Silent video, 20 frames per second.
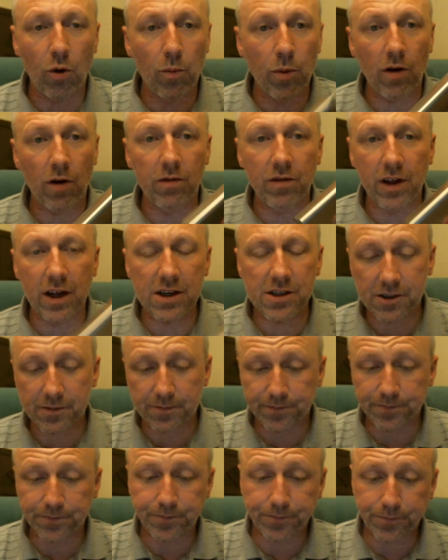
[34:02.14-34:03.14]
of this,
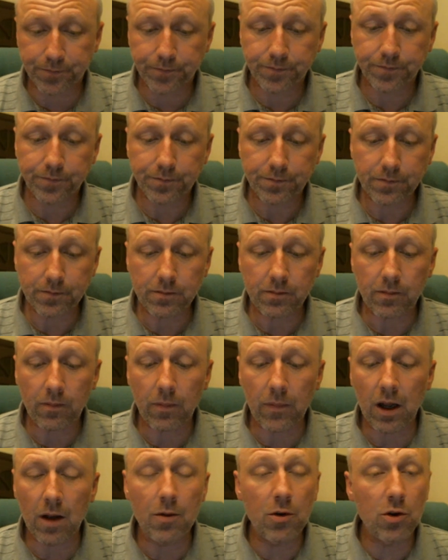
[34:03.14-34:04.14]

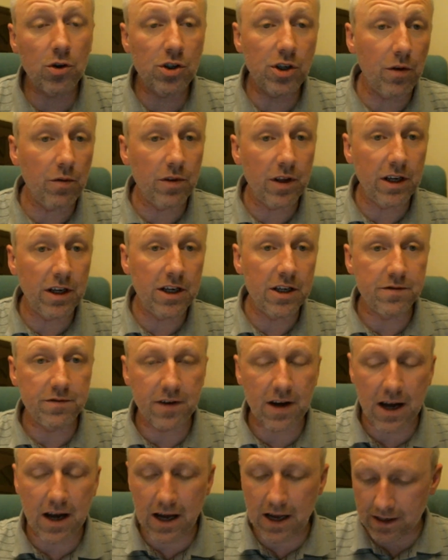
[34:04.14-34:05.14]
because I don't think it's
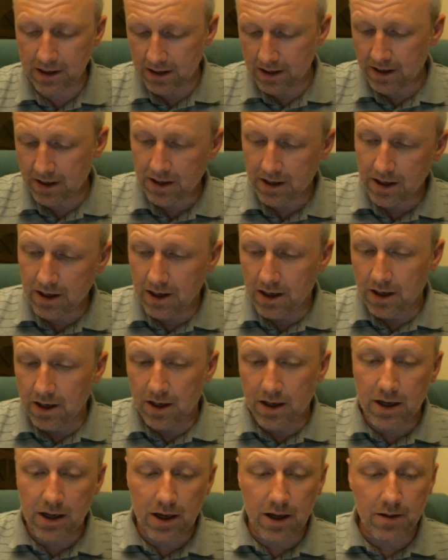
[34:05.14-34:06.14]
fair.
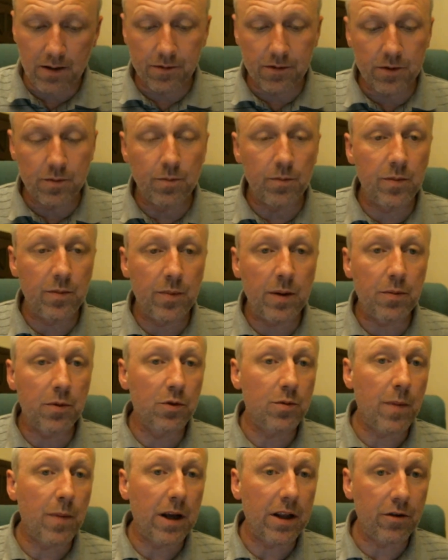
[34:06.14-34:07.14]
People
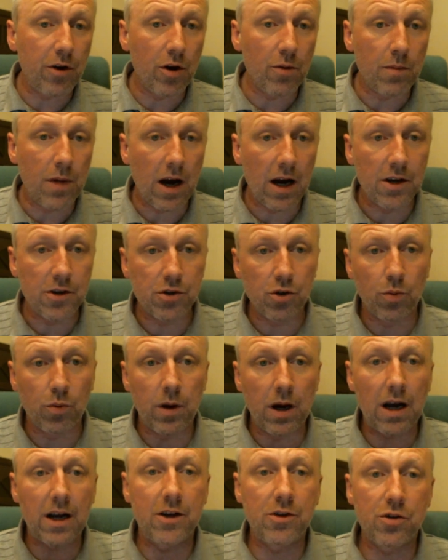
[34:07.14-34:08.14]
make their own minds up.
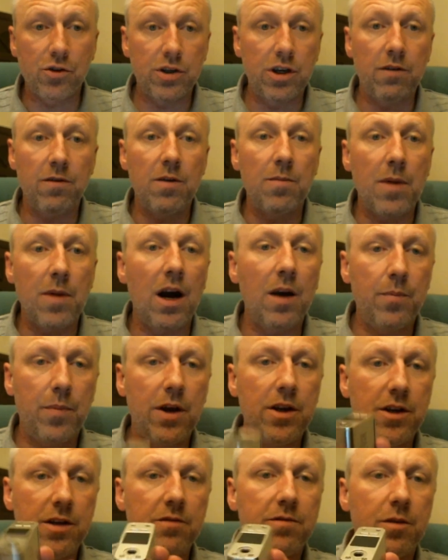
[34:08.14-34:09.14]
I can just give you my
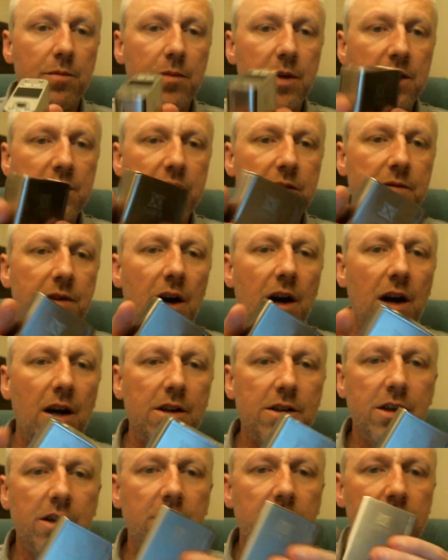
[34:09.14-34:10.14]
opinion from this
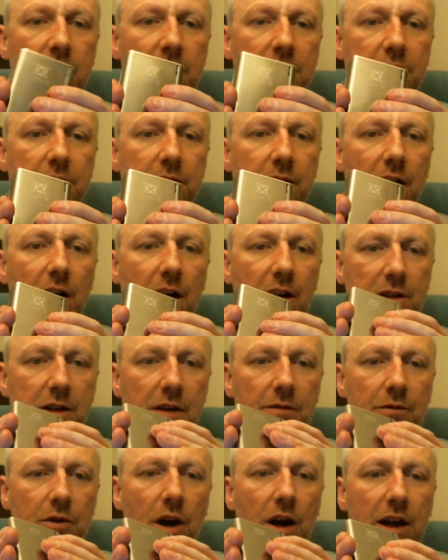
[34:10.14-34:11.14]
device, and this device
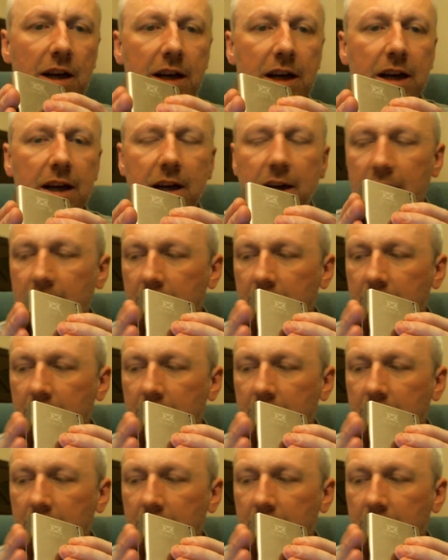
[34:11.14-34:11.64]
I've got here,